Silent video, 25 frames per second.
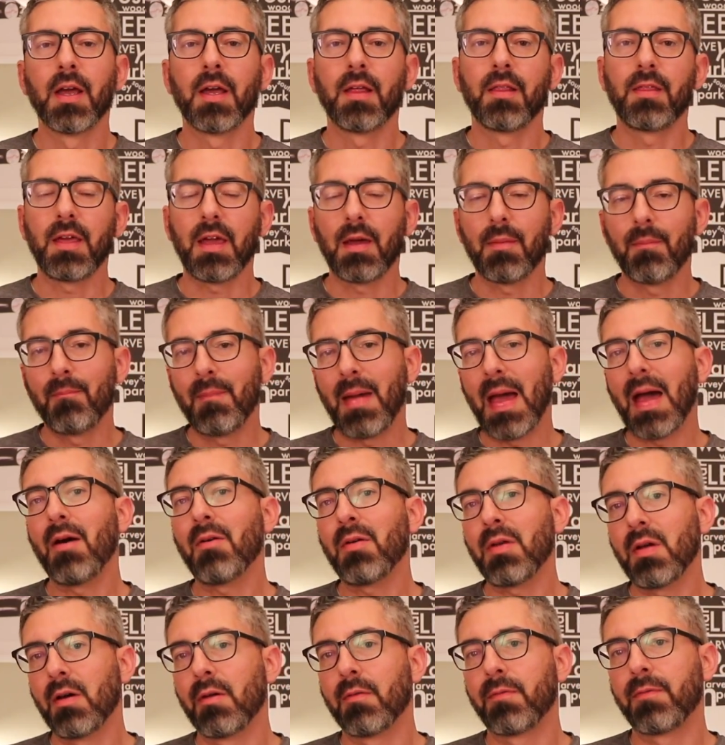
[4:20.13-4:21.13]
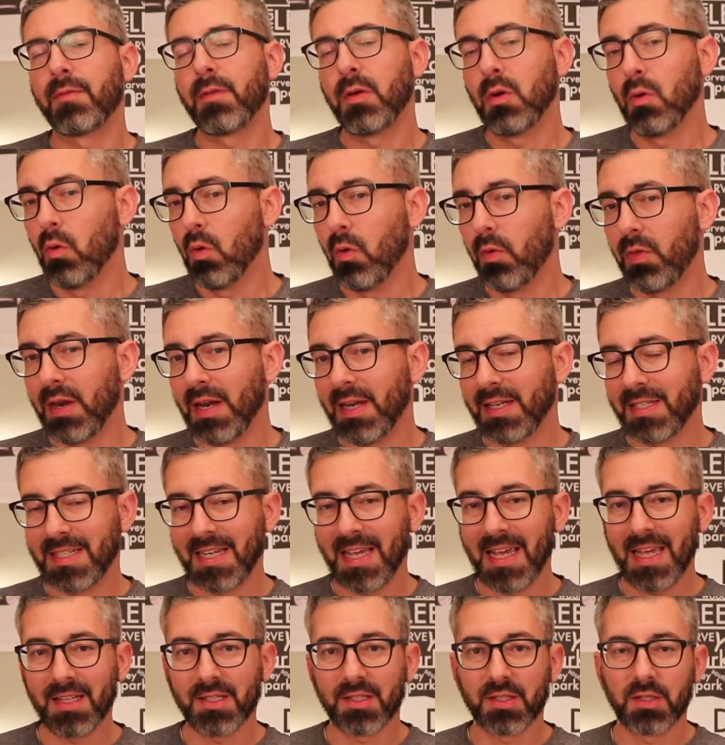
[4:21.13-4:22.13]
The amount of fuel that it
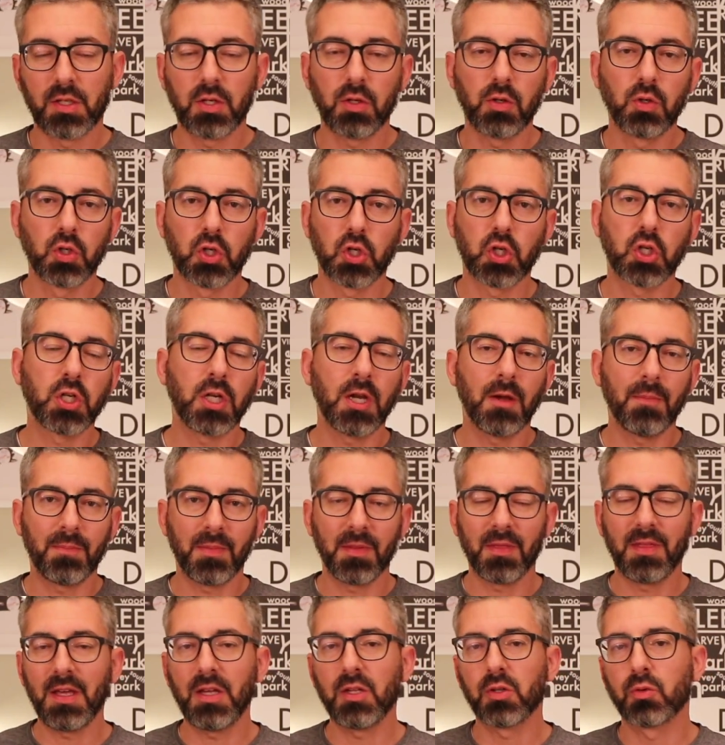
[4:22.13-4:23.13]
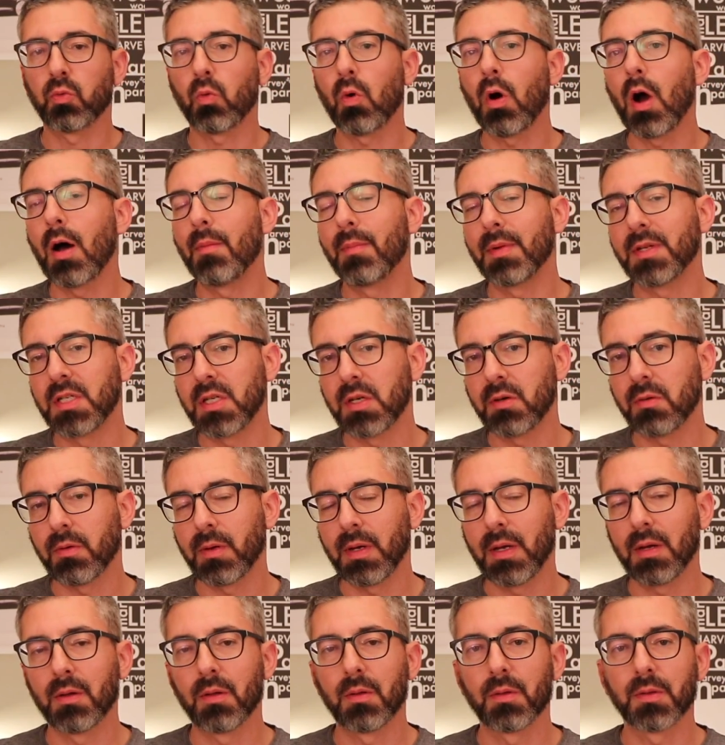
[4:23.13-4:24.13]
takes to ship these raw
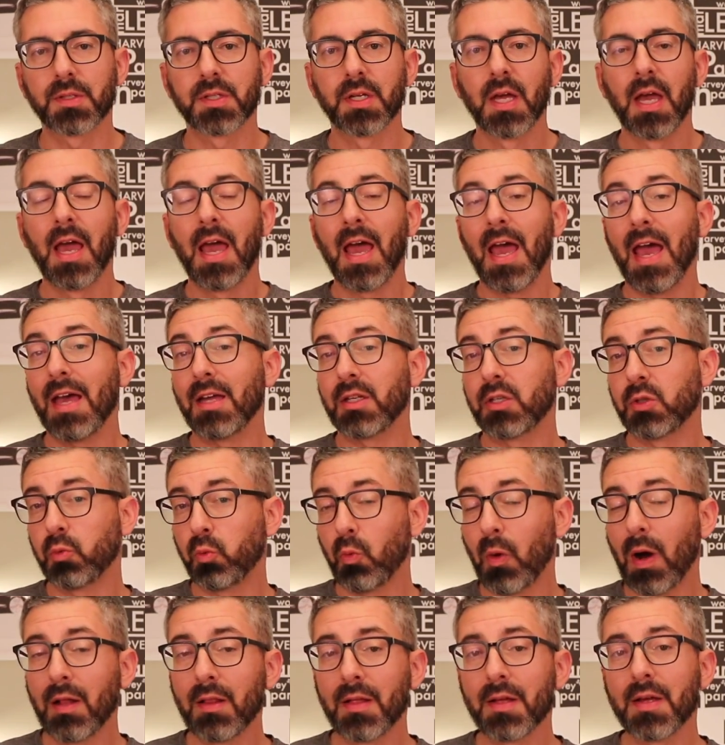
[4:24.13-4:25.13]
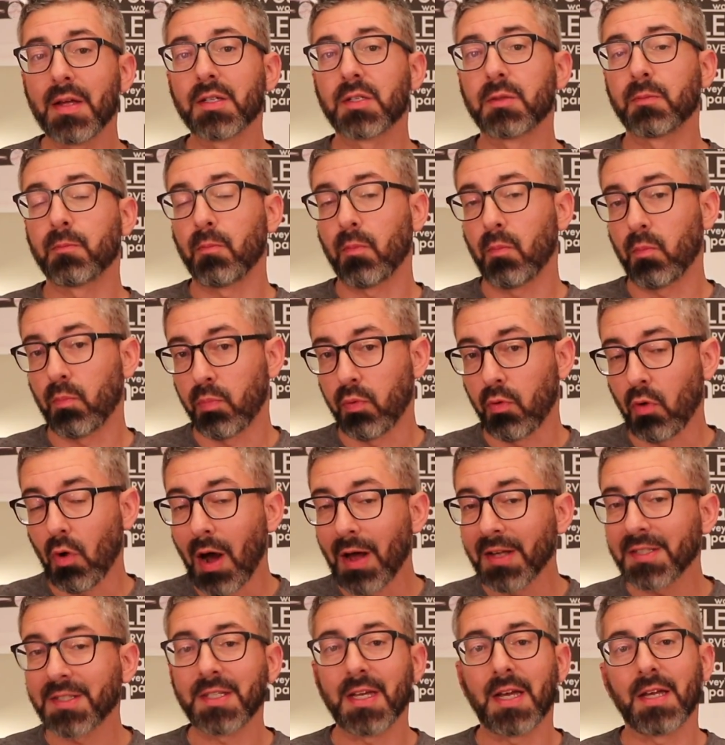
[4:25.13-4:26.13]
materials, as well as
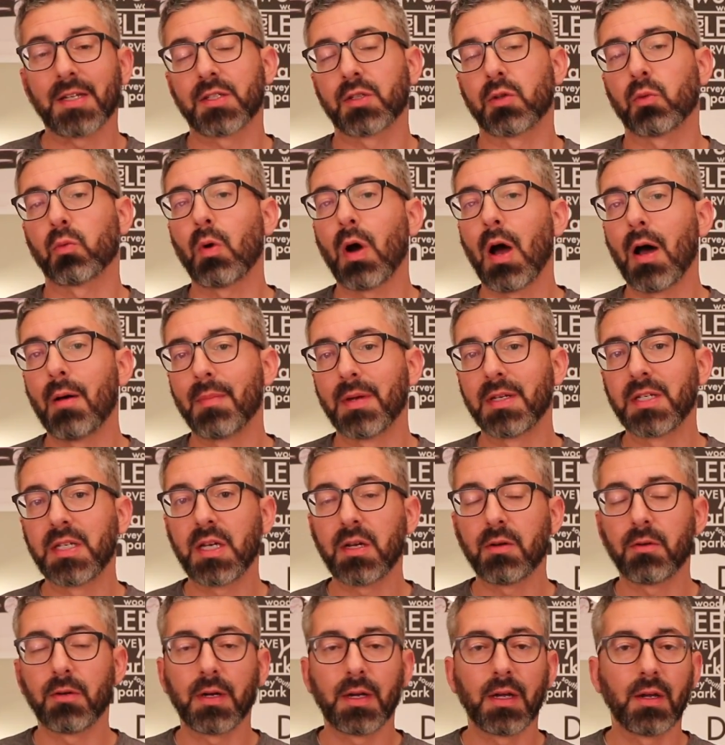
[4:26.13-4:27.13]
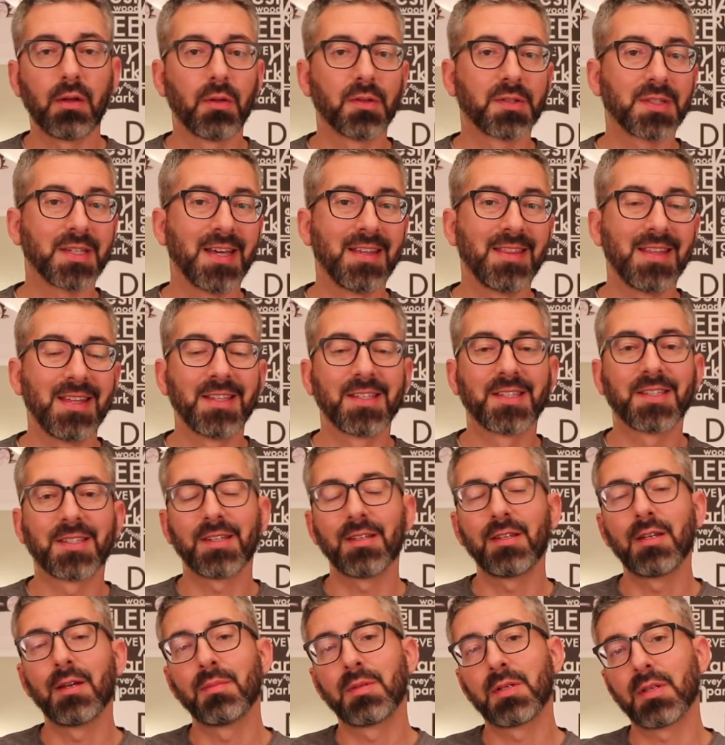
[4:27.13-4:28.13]
process the raw materials and then
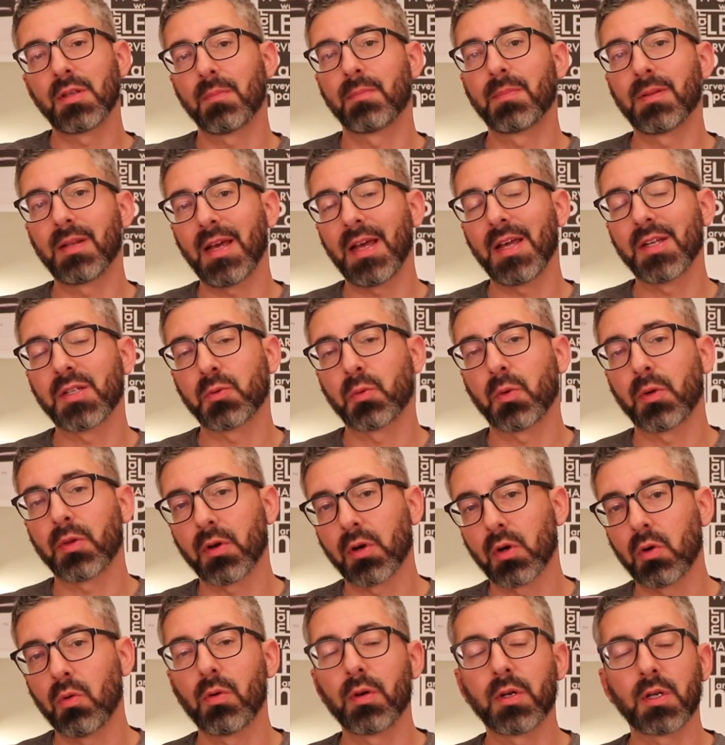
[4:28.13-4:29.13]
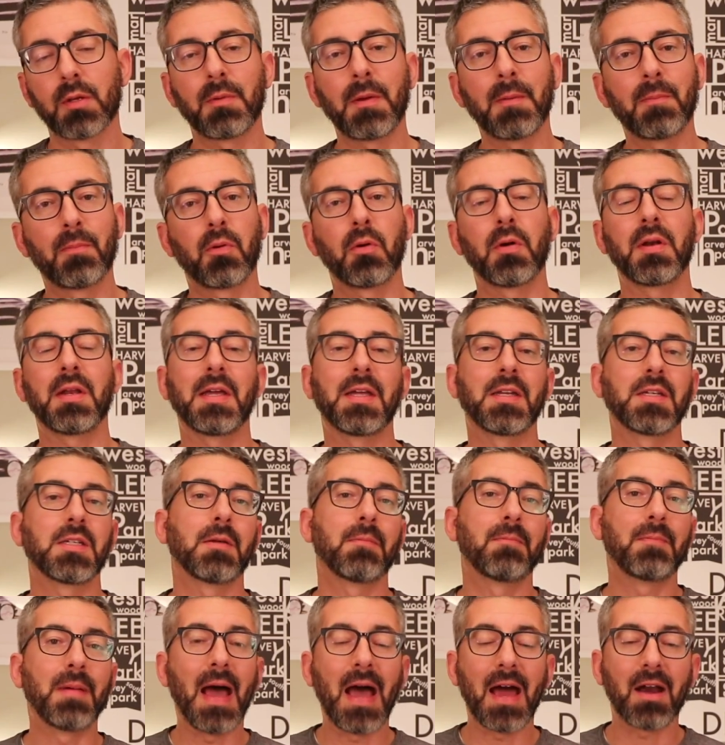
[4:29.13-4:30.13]
send them to the place where they're going to be put into
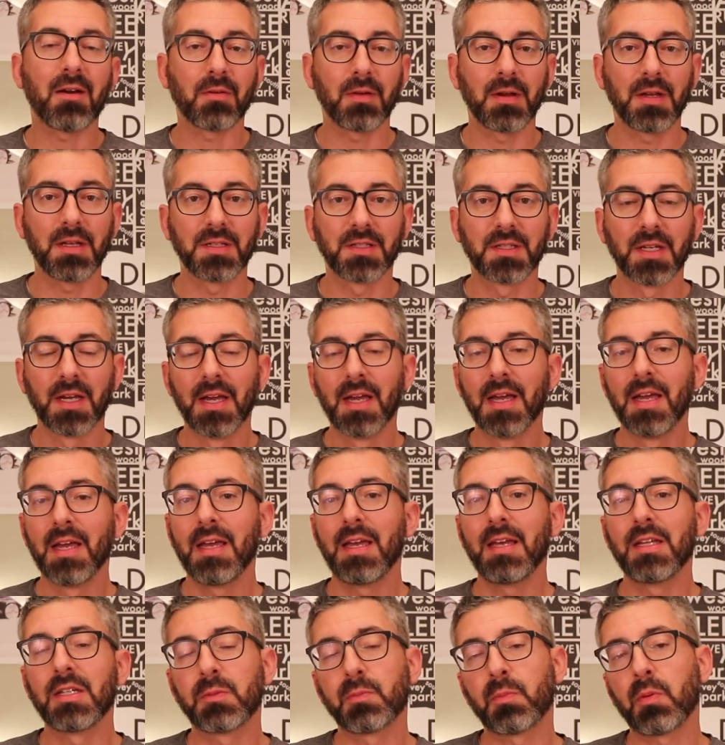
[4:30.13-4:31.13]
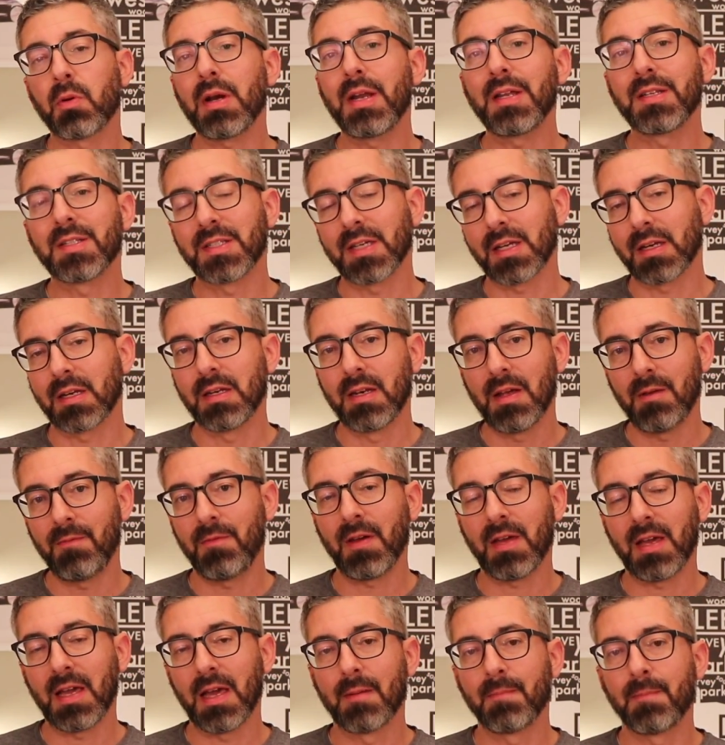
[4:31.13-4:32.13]
batteries, is pretty
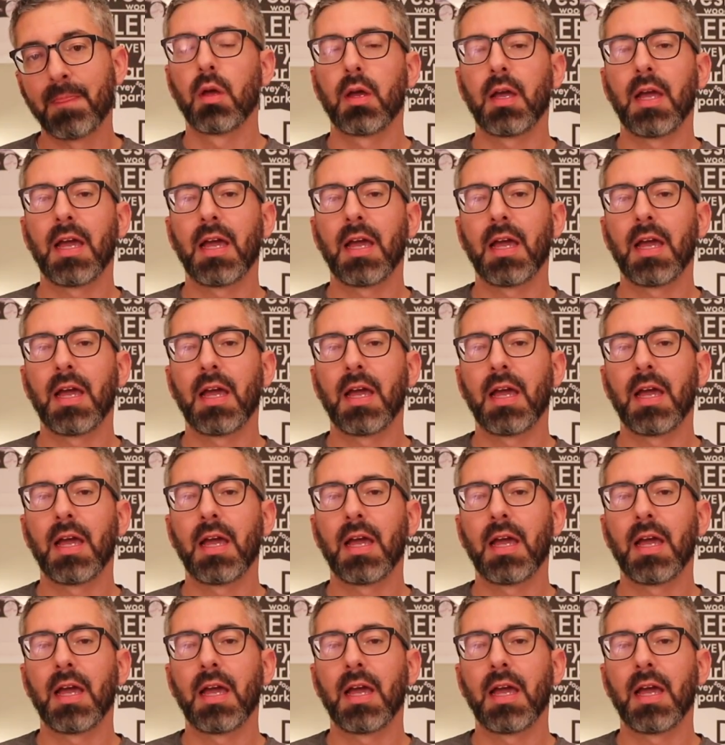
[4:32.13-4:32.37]
significant.